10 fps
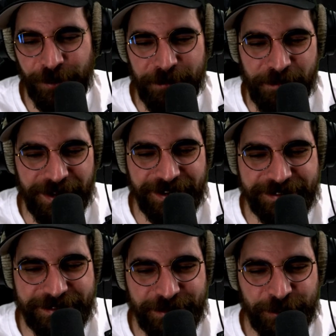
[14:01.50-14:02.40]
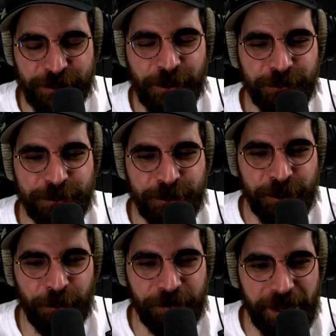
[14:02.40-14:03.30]
in place just goes to
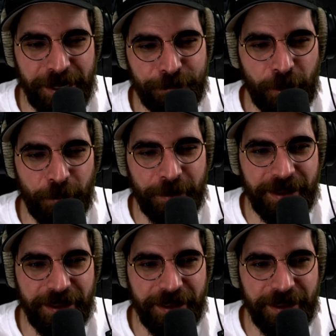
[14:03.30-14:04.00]
show that he probably,